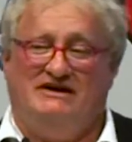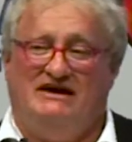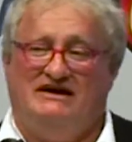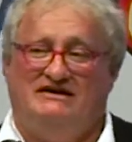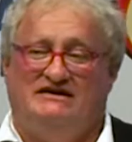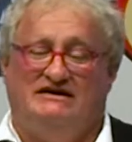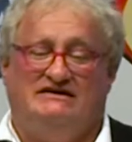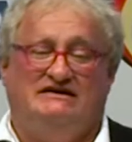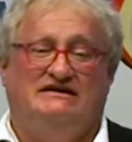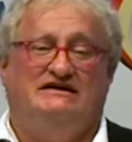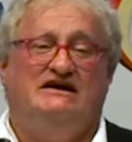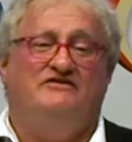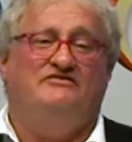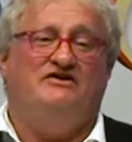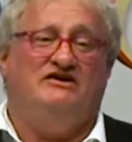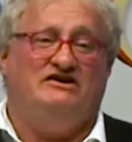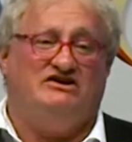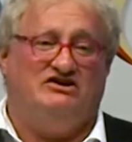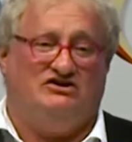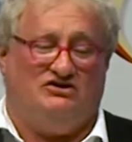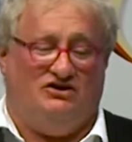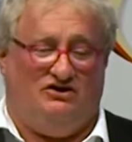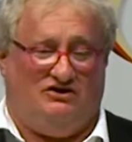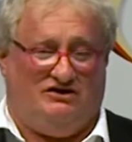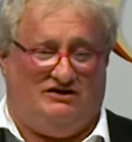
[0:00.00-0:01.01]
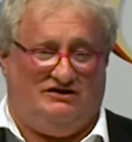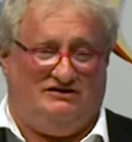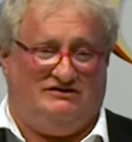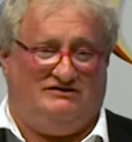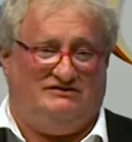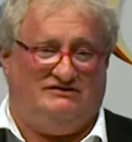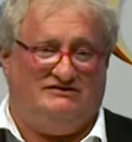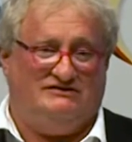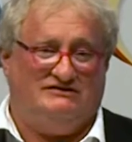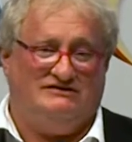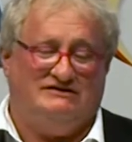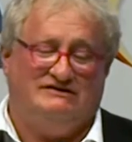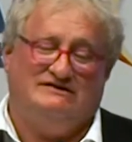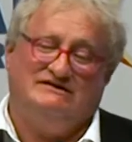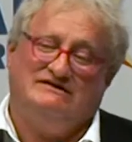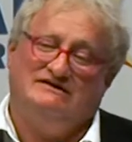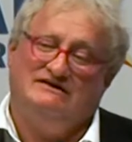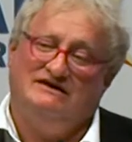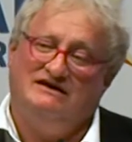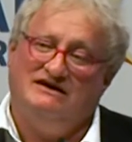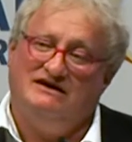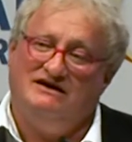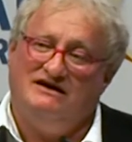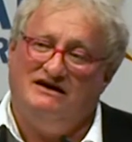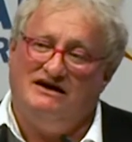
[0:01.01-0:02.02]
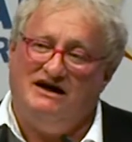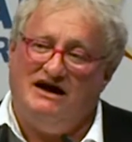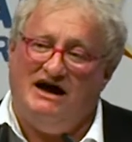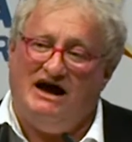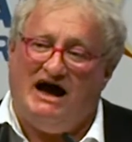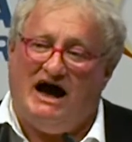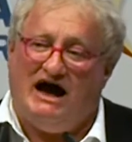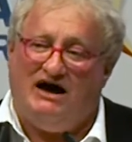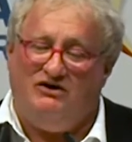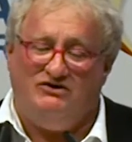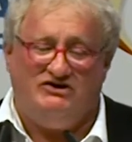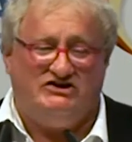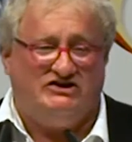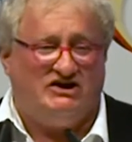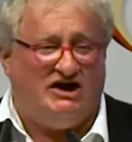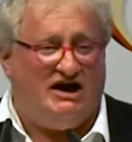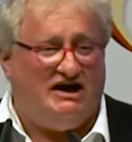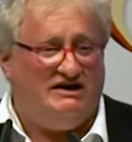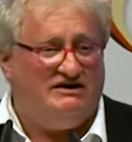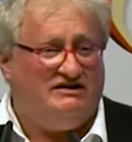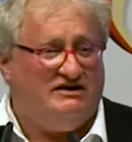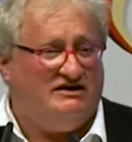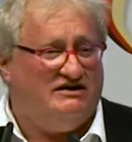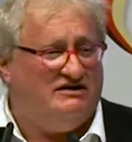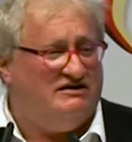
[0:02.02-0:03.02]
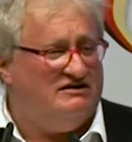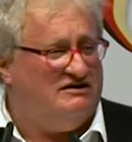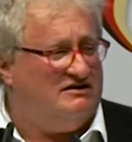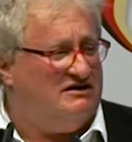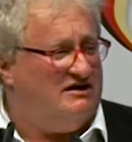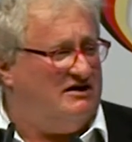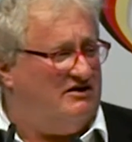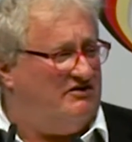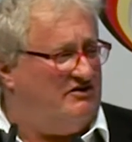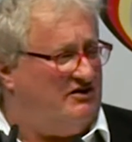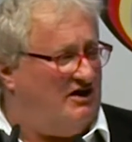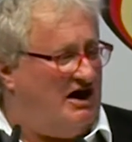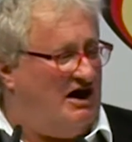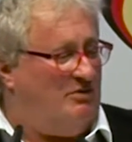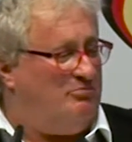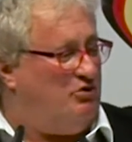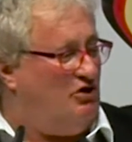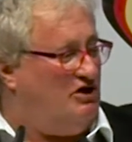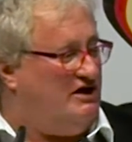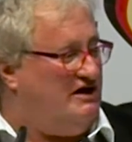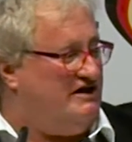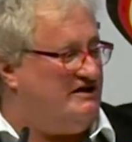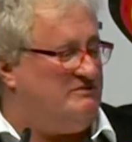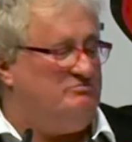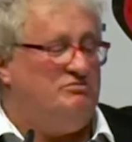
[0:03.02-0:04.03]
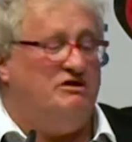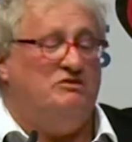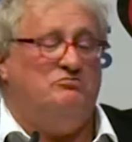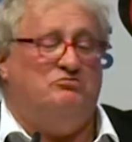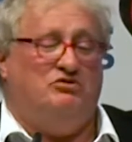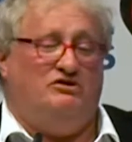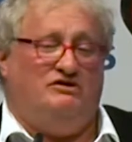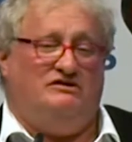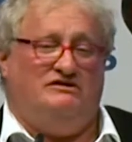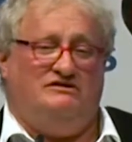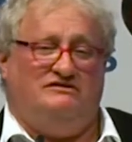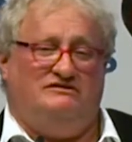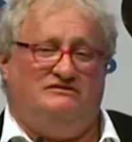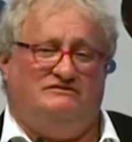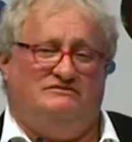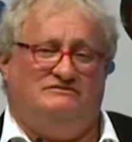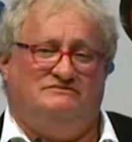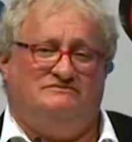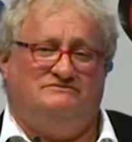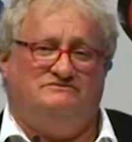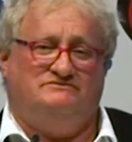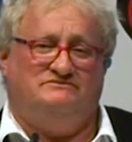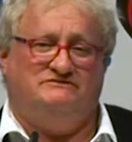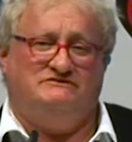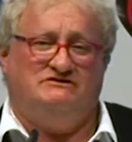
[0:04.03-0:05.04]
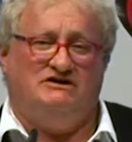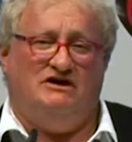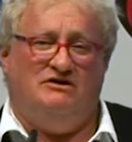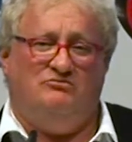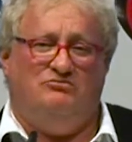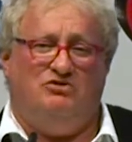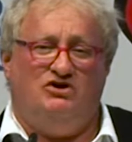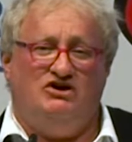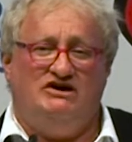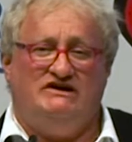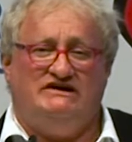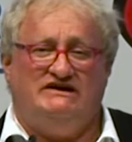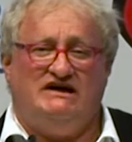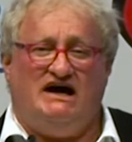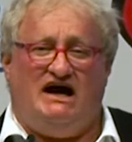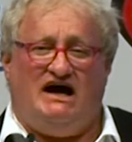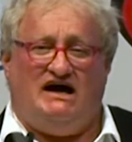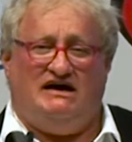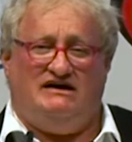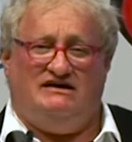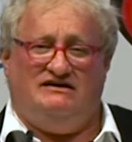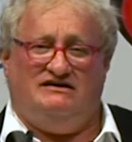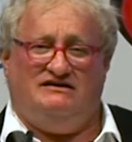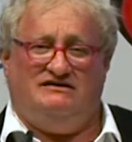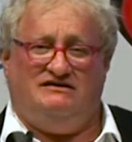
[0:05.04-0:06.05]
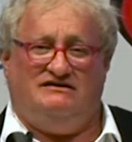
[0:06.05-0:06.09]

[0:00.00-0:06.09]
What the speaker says: there's a different story. Outside, there are police people. Polizei.